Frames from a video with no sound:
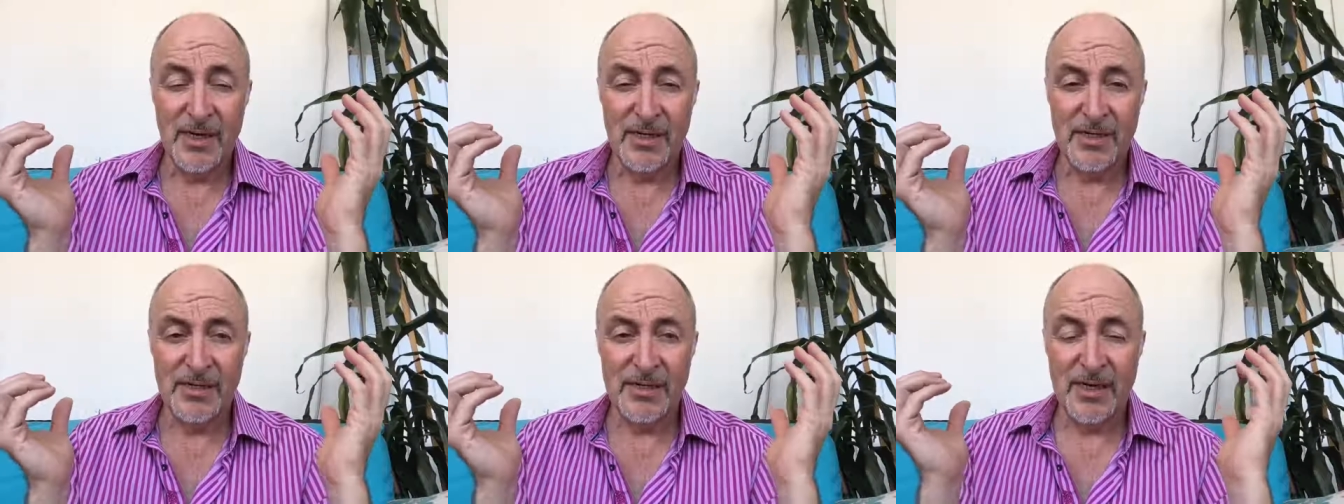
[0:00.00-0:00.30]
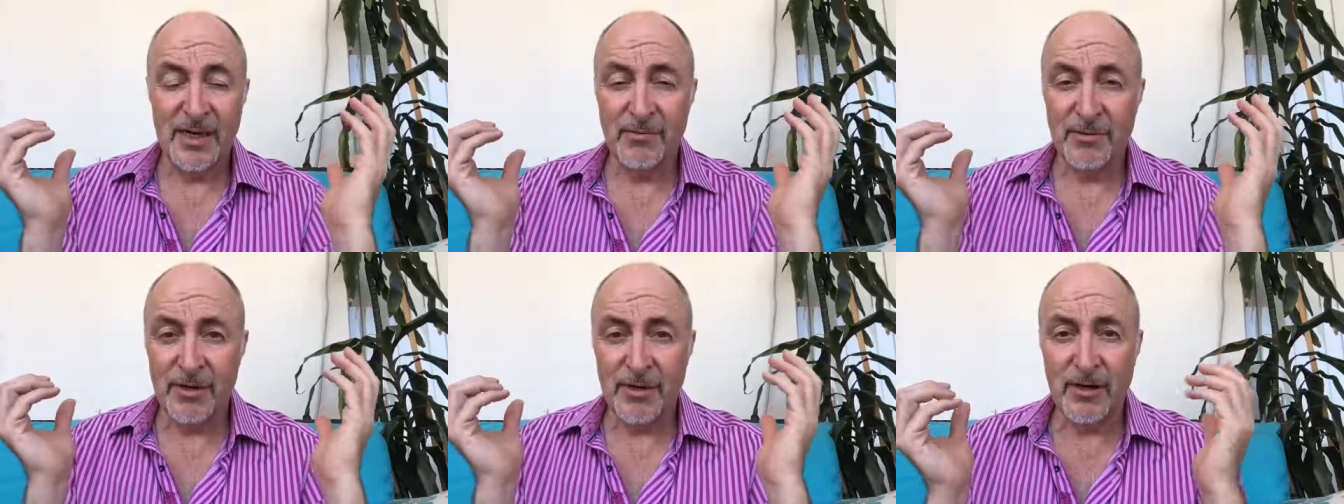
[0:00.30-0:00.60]
Say
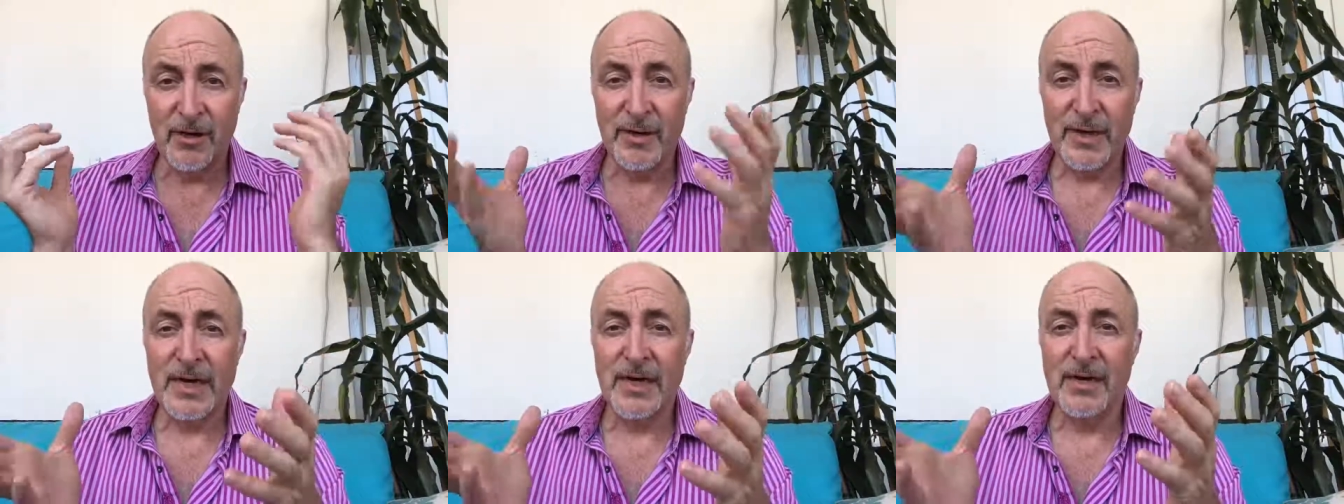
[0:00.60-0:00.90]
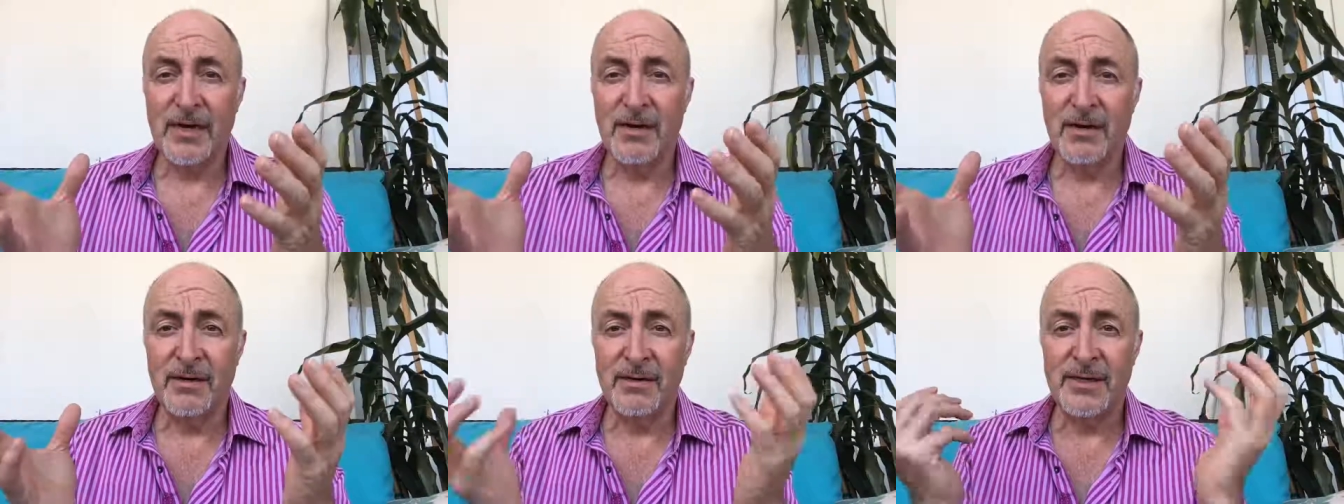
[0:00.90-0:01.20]
I'm going to go get a
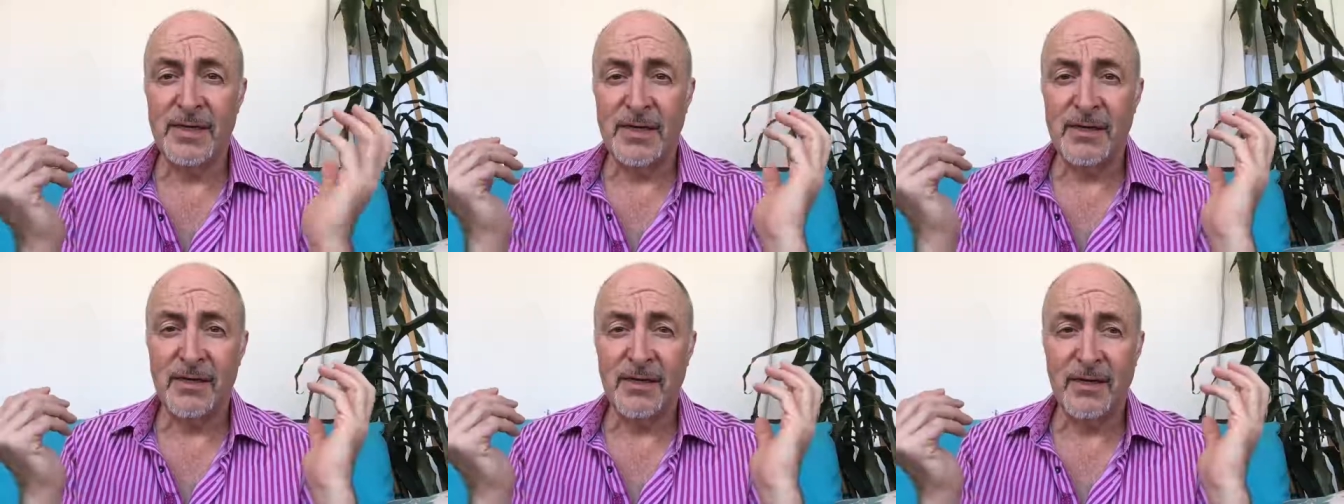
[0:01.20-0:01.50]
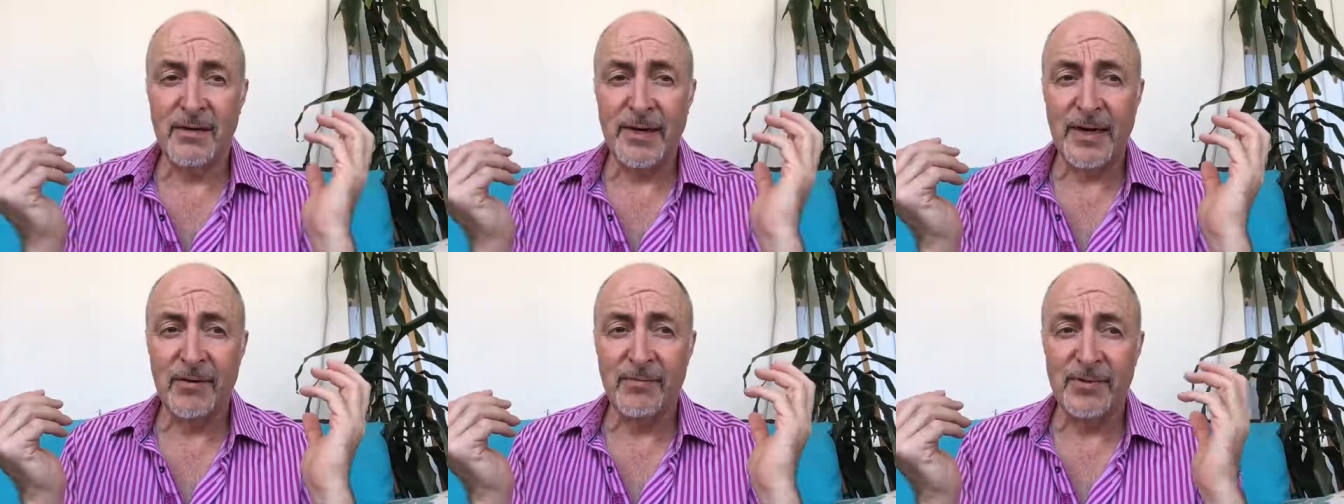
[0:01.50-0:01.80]
car and then
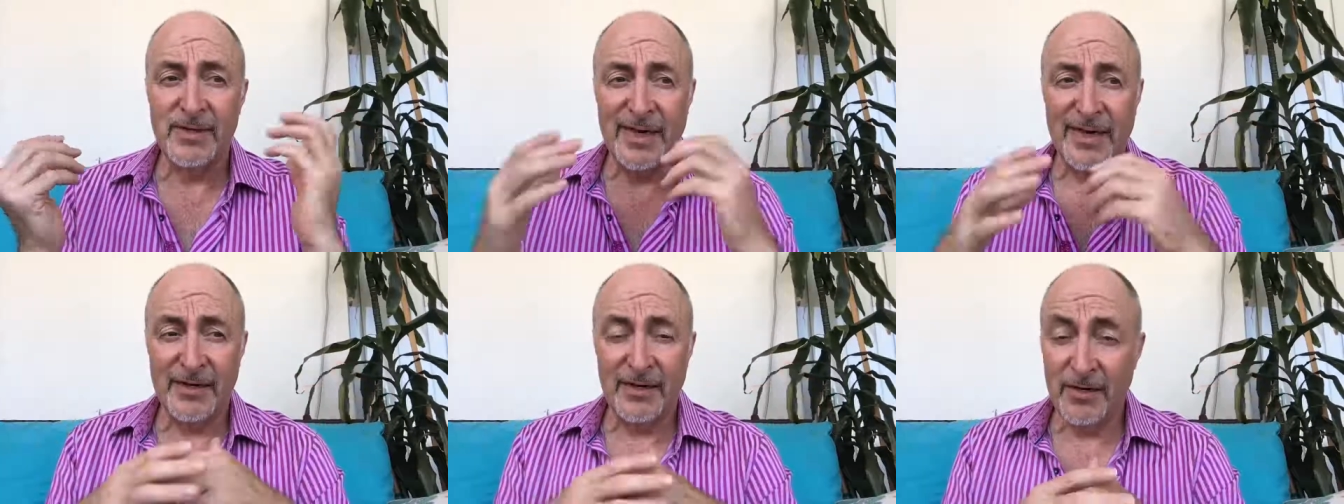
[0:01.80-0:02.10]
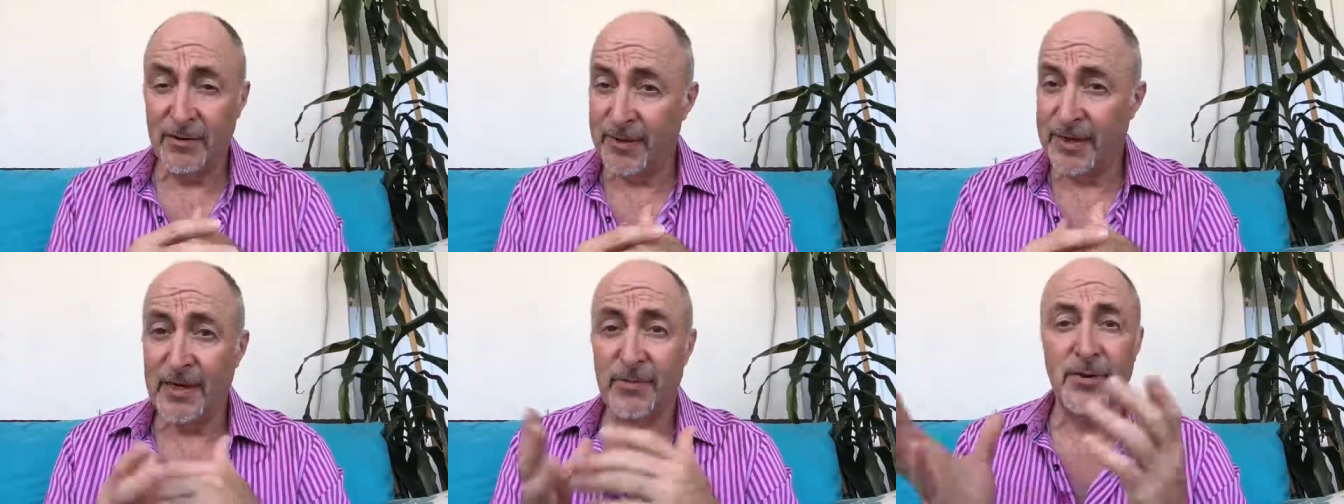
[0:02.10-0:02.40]
go out with
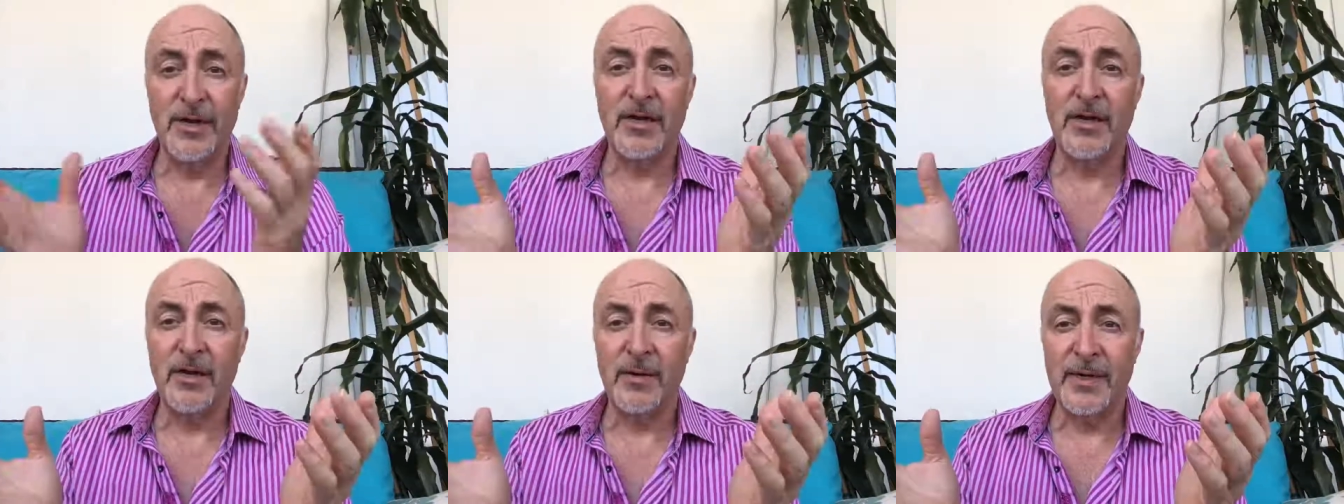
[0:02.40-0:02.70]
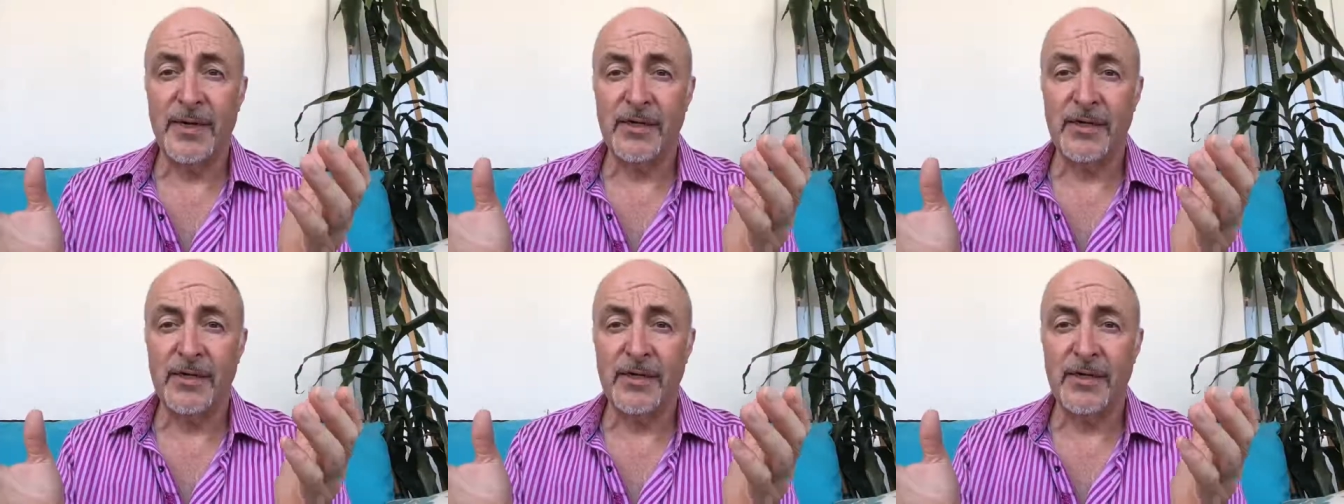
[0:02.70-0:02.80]
no idea where you're going.